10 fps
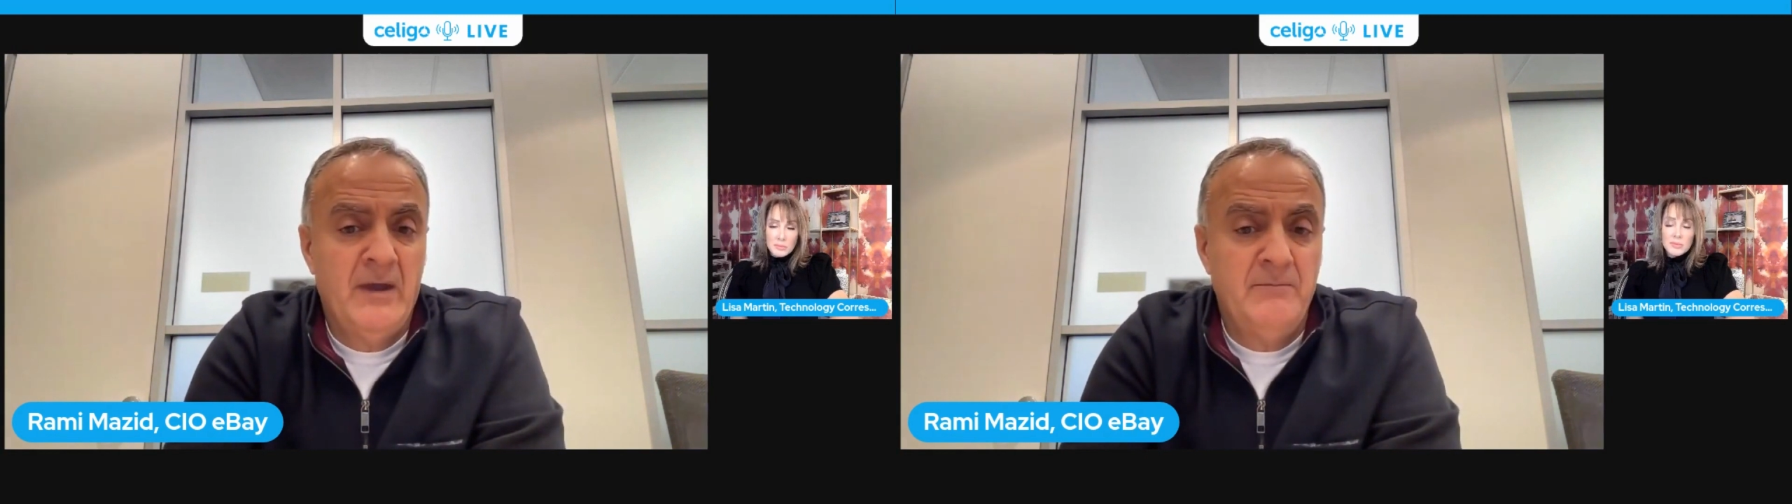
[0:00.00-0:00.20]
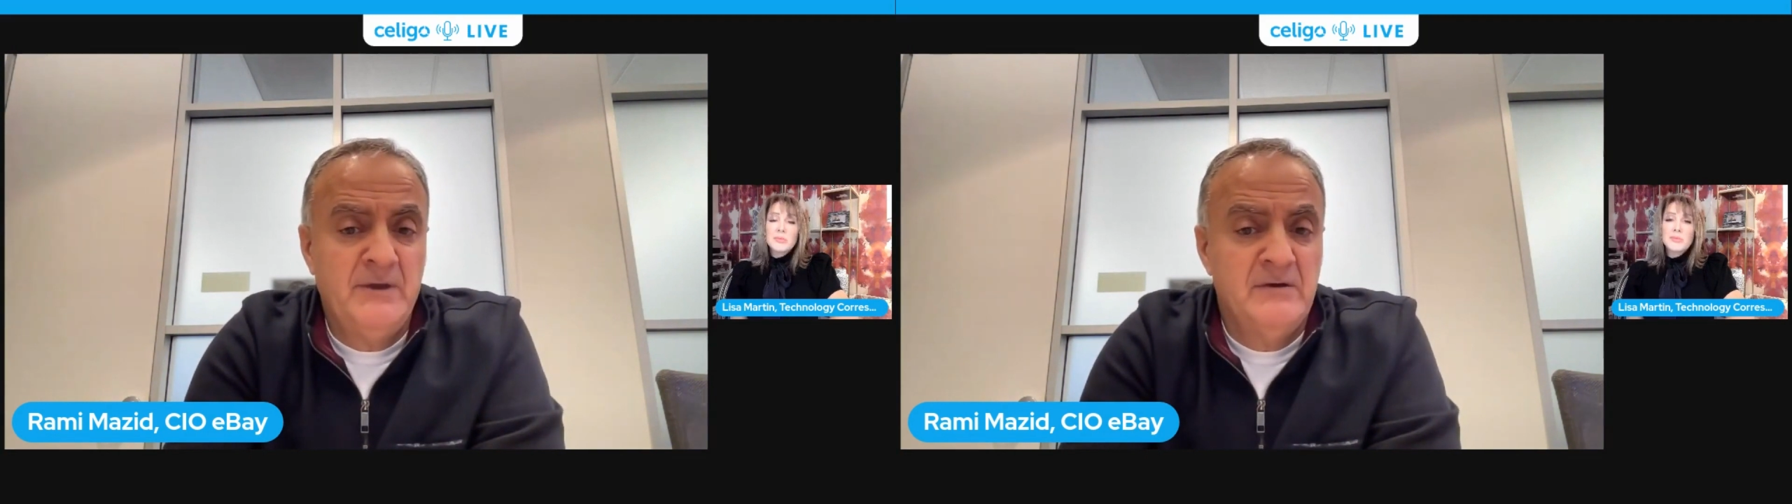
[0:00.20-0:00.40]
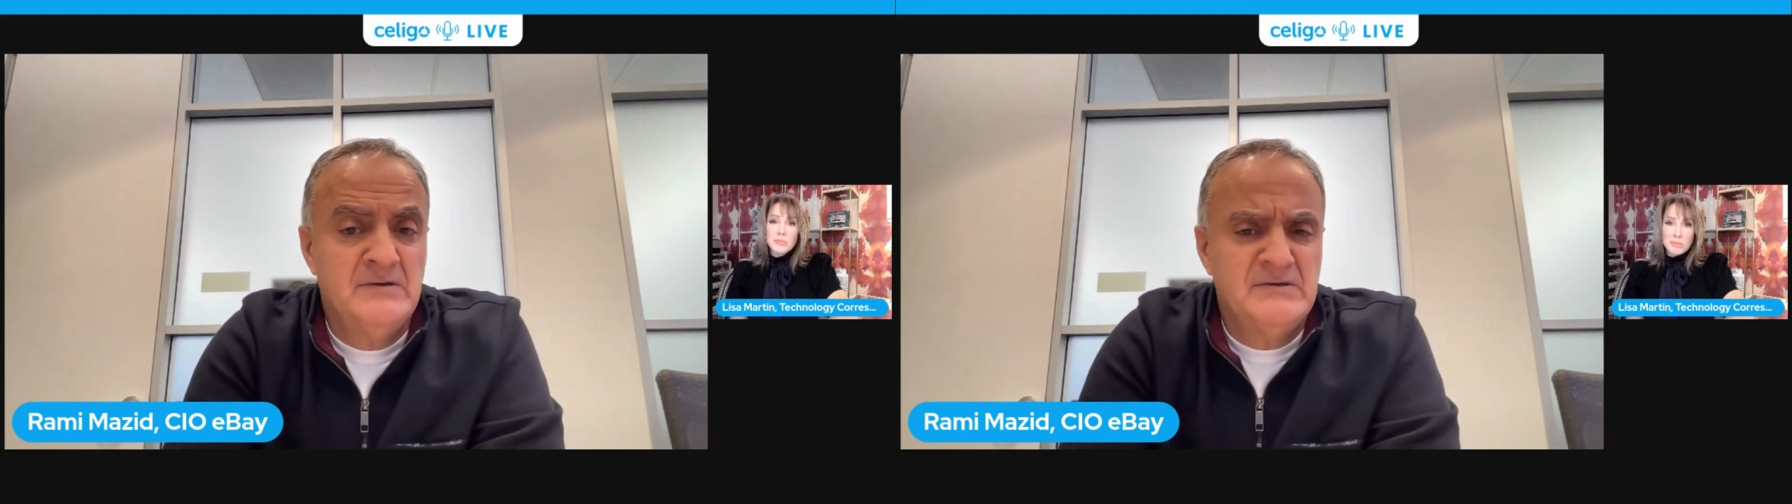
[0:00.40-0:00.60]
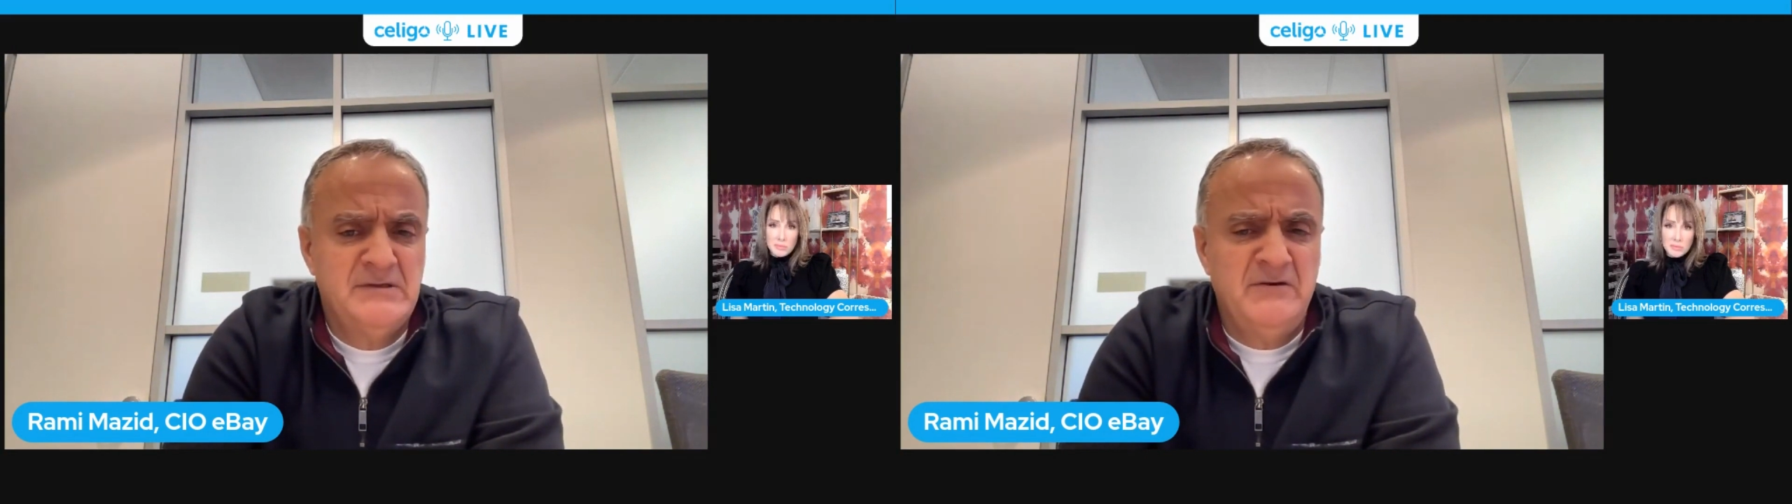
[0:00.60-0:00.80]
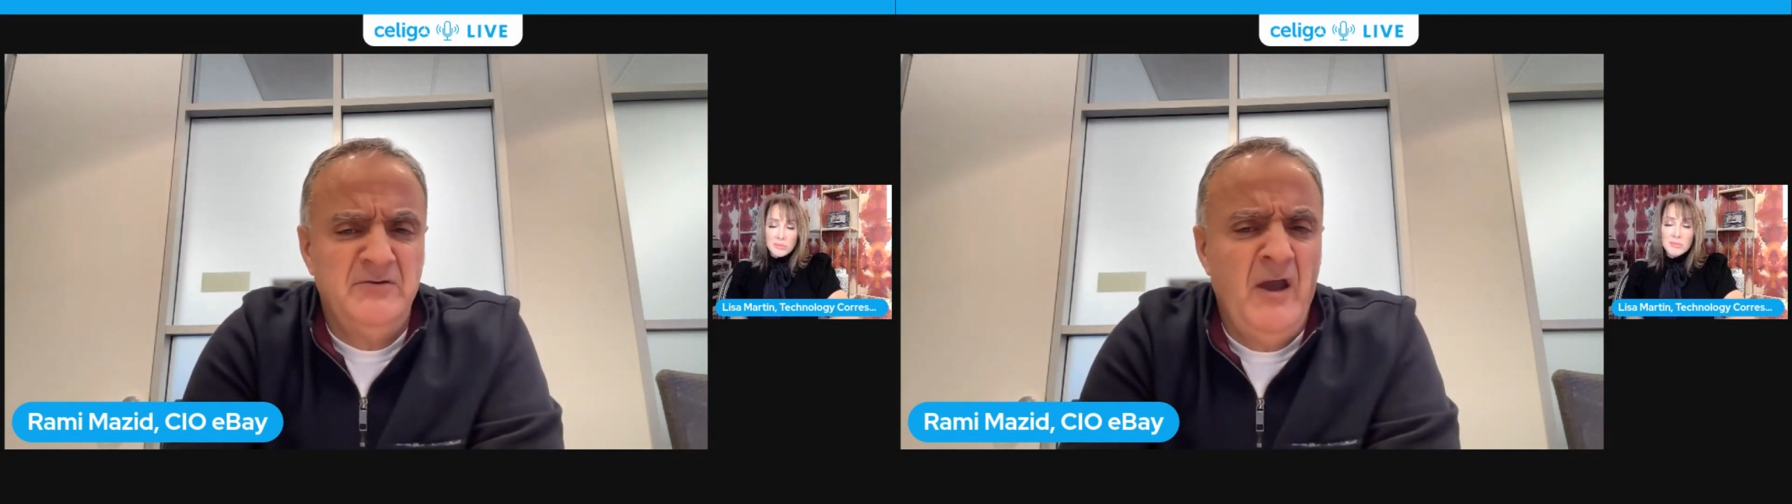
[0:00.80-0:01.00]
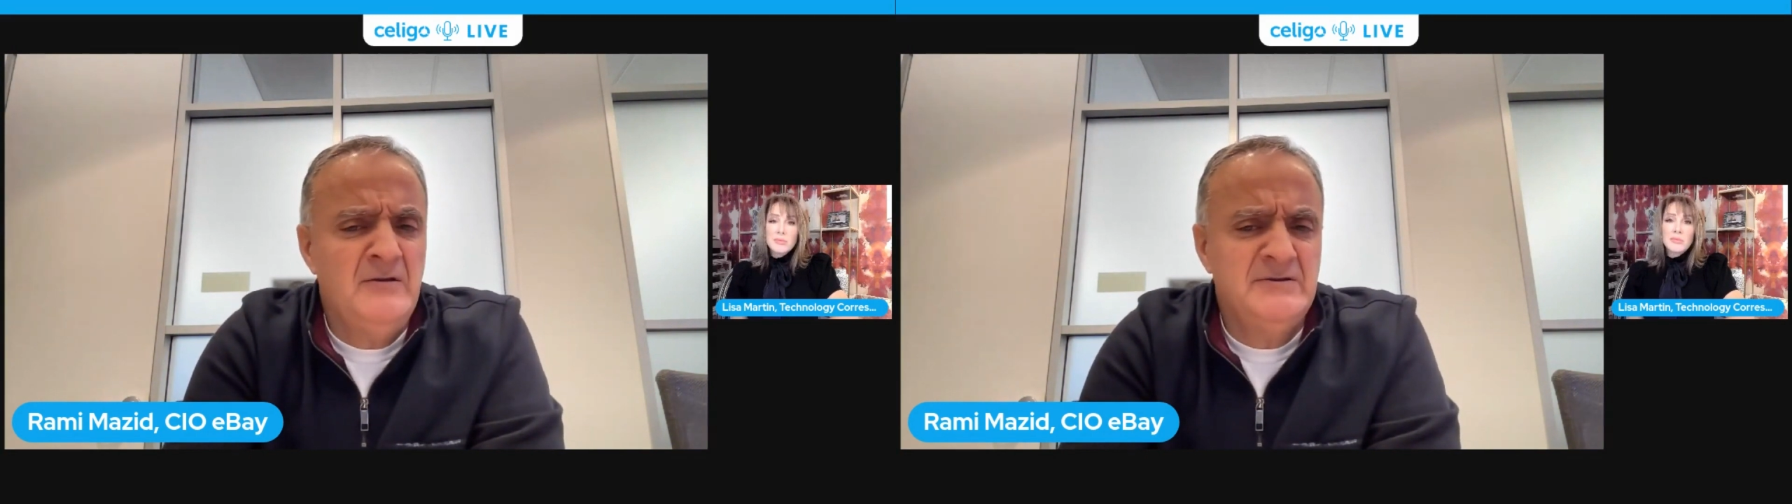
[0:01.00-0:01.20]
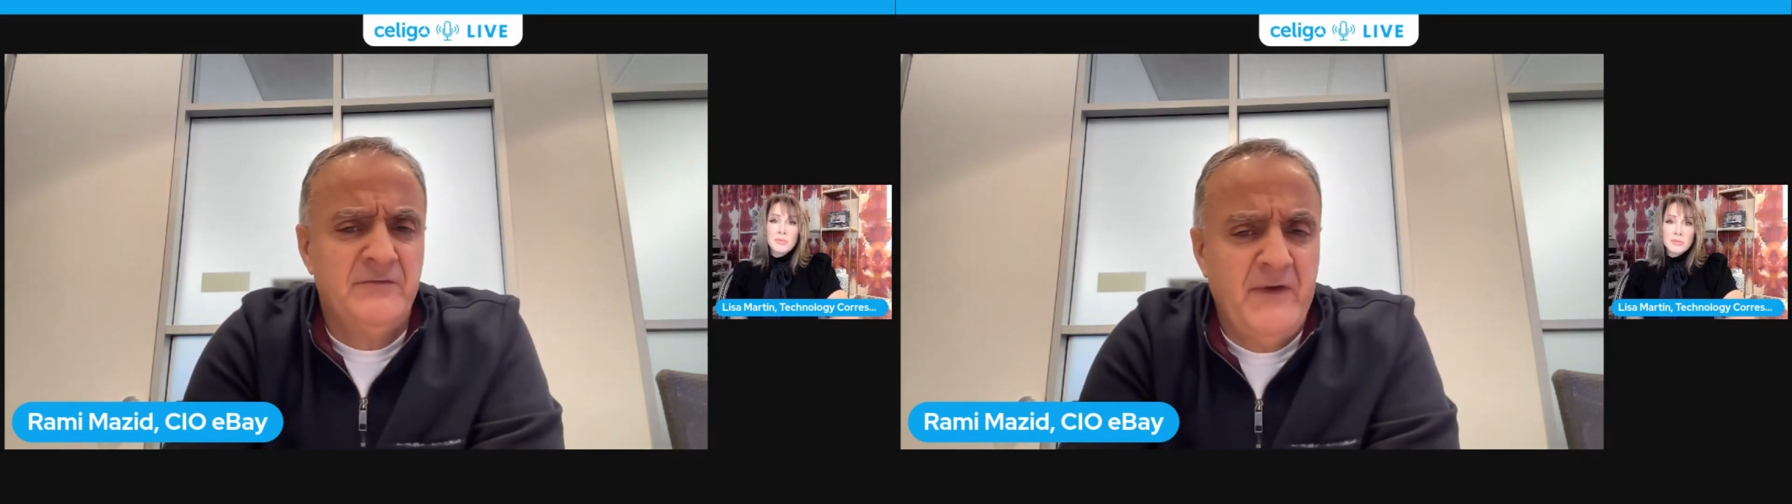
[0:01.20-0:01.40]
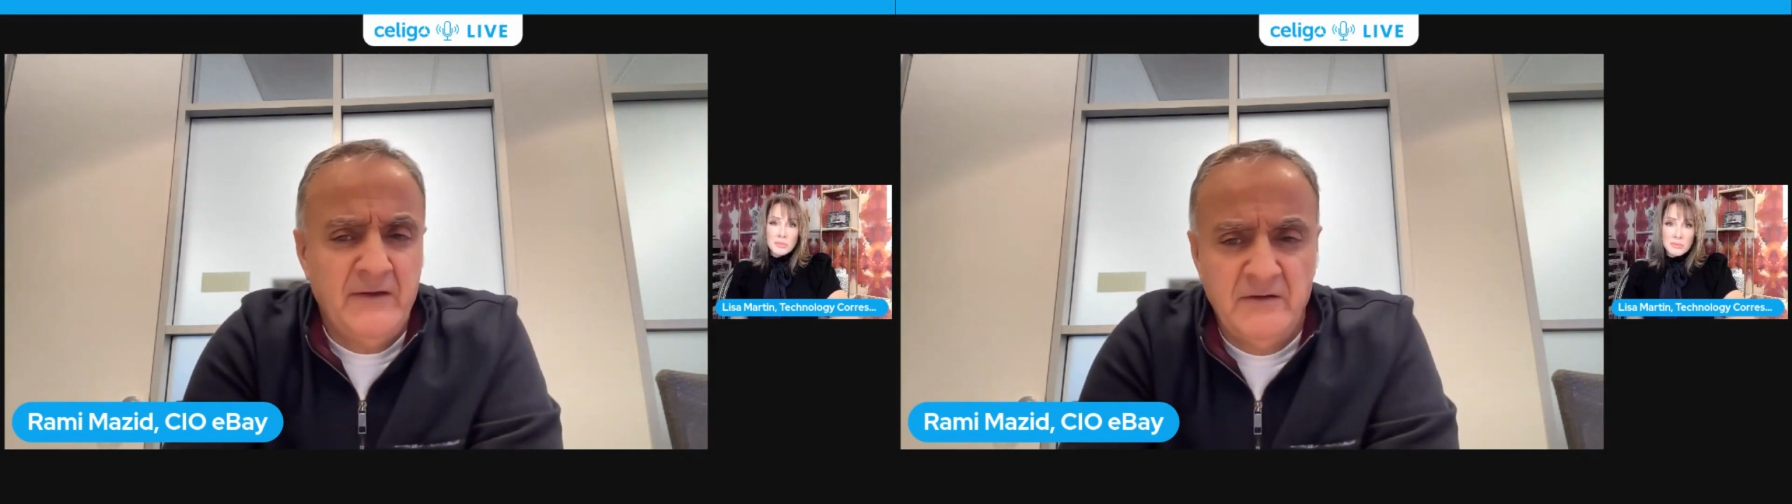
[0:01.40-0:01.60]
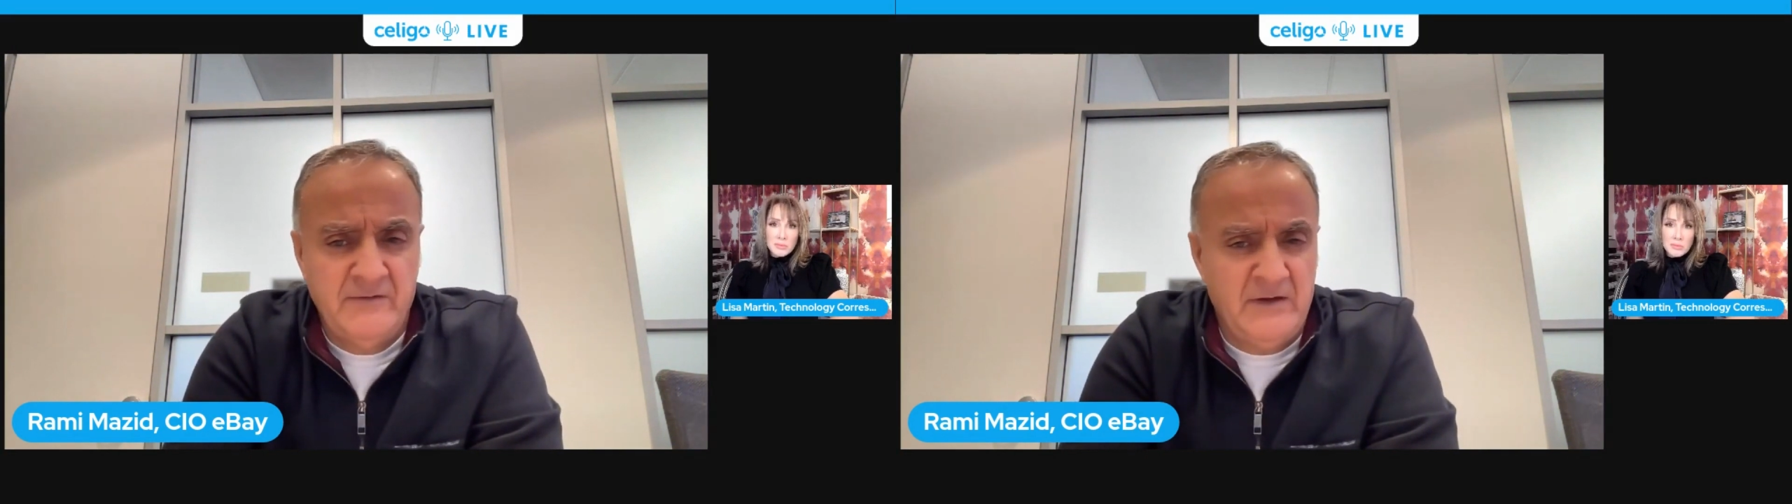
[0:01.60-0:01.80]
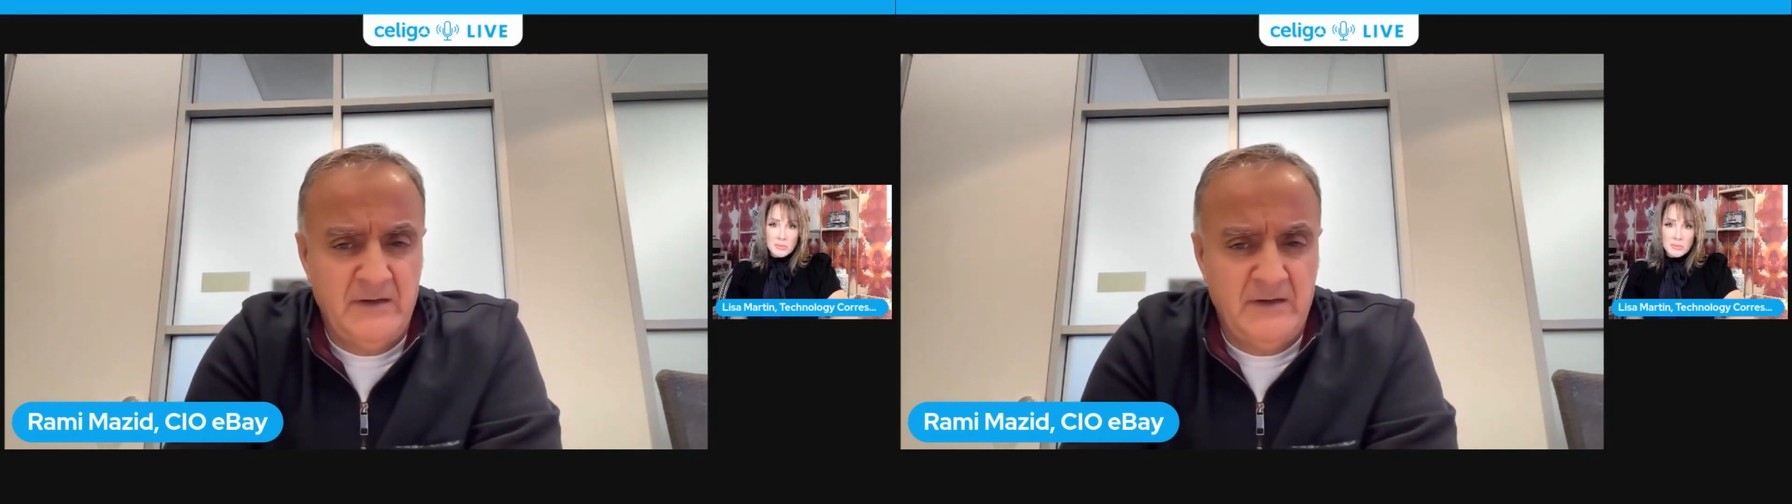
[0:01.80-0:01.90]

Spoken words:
because there are tons of activity